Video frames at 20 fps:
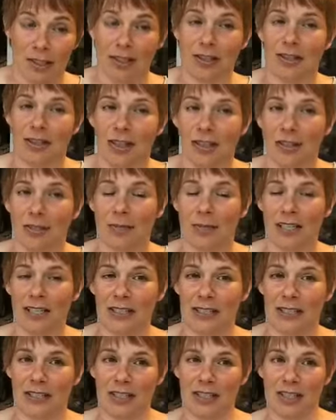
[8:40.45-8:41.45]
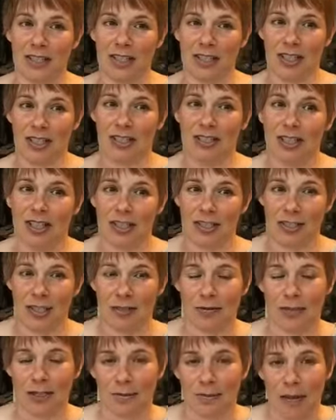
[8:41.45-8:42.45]
the leader makes decisions because
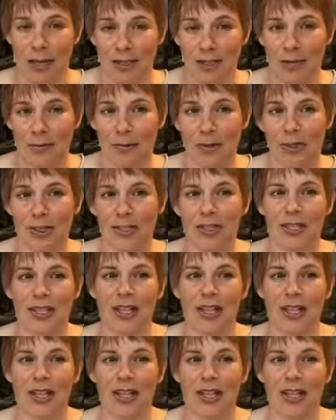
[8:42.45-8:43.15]
they're responsible